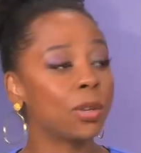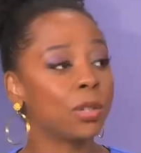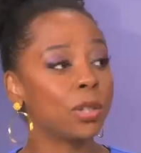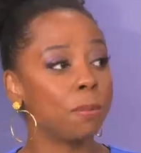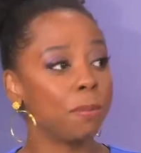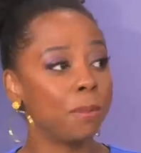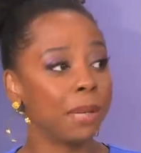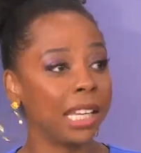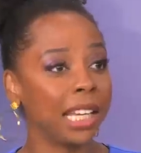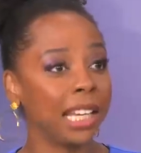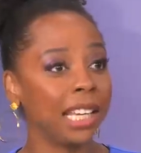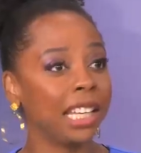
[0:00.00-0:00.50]
to
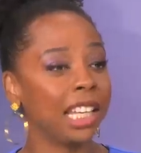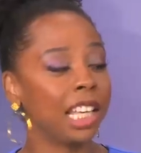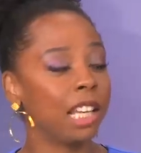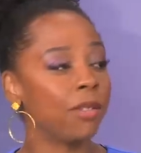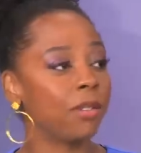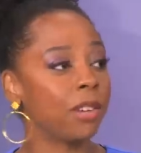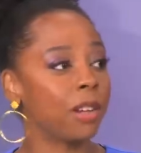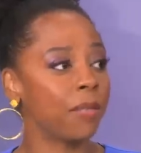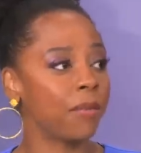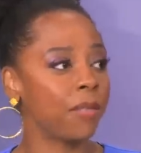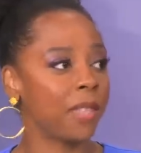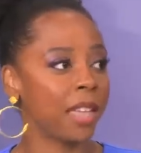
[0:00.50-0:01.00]
beat,
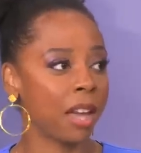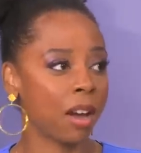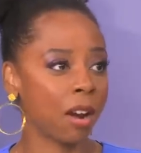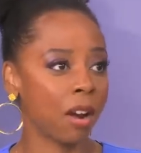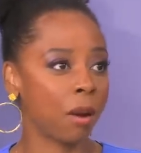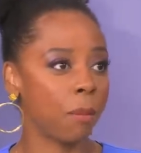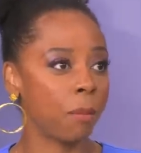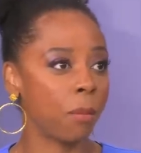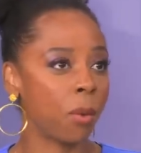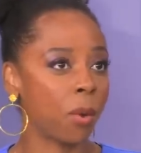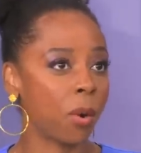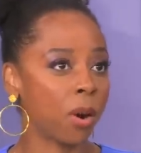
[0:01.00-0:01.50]
even if they
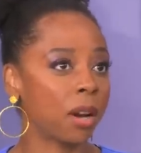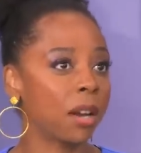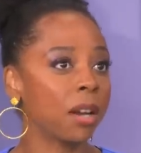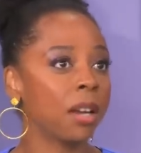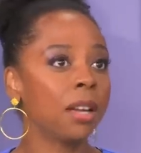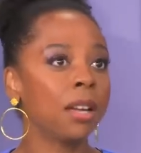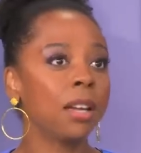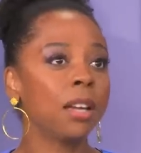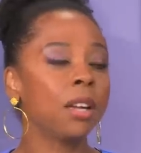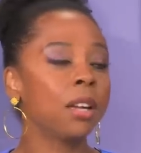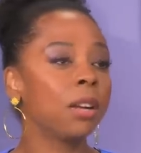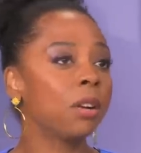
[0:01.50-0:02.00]
are more
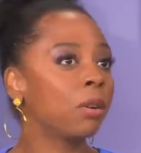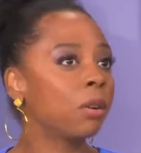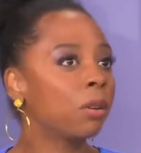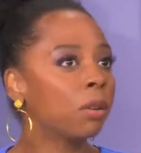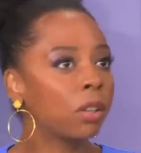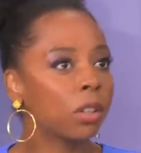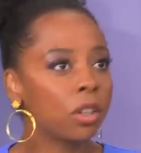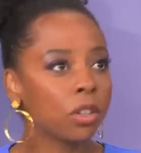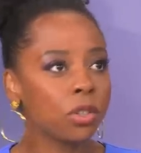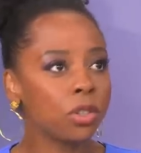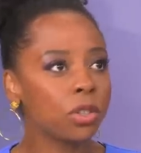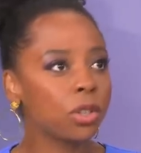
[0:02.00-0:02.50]

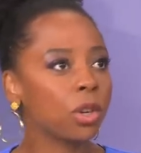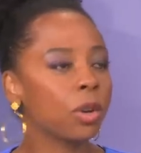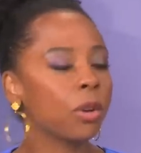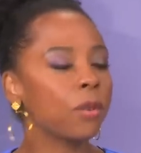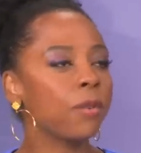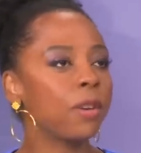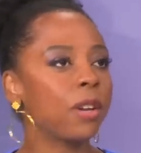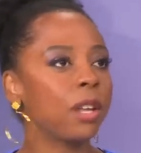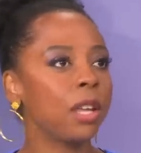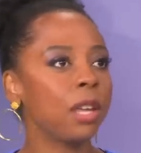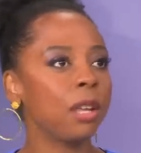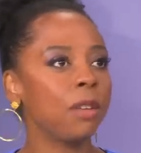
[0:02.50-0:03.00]

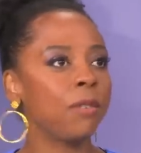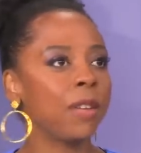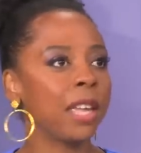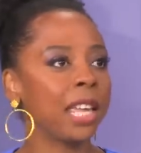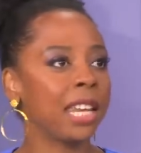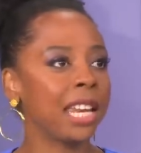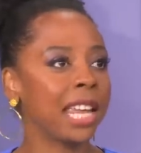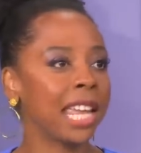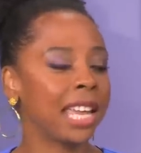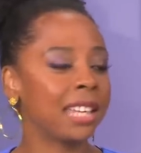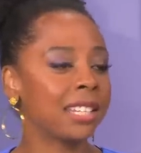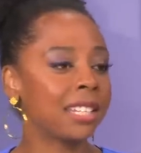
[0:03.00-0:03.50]
conservative
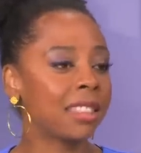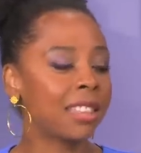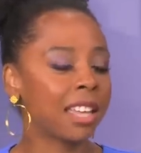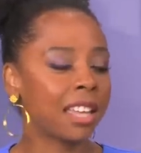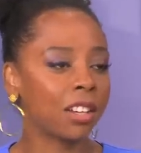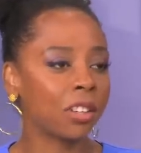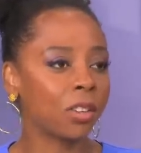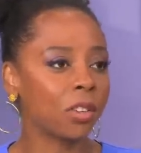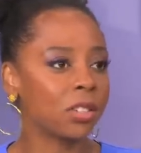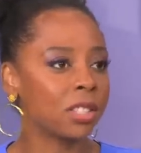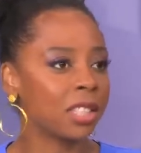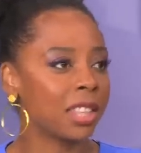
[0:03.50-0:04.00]
and
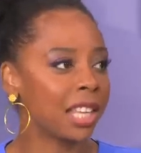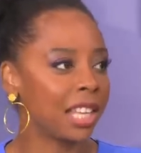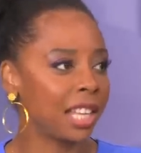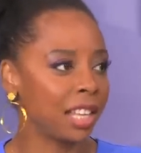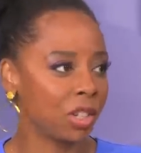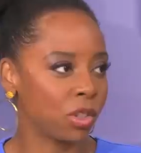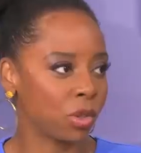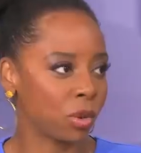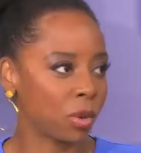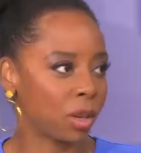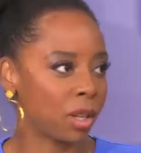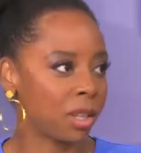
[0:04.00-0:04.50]
antithetical to the
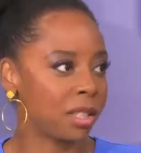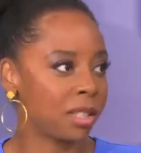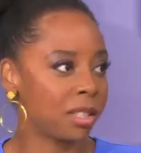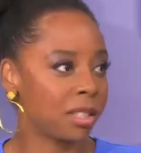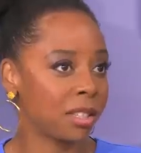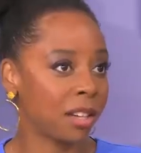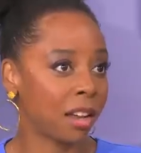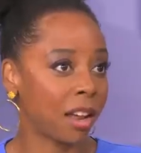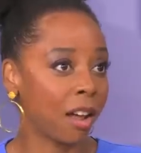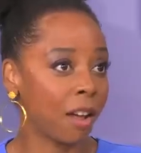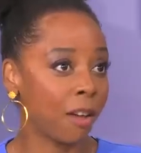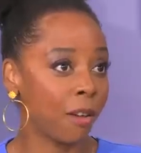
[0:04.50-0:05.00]

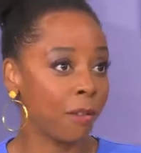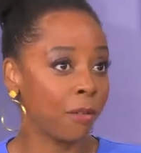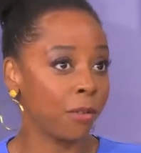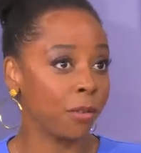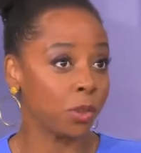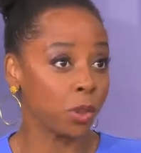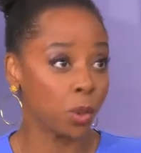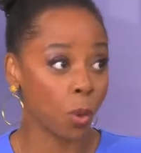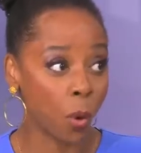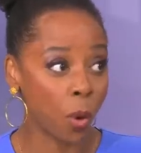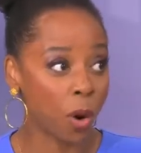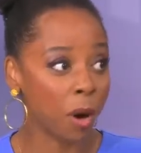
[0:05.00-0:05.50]
interests of
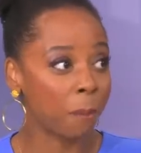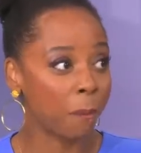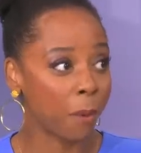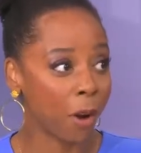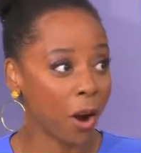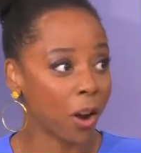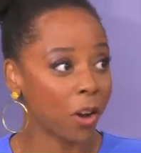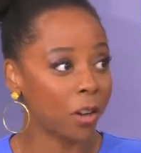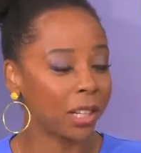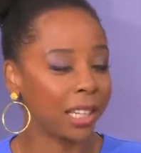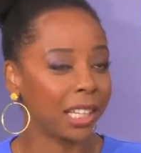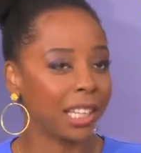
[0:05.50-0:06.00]
your
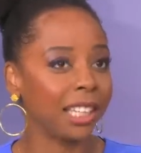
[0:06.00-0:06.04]
party.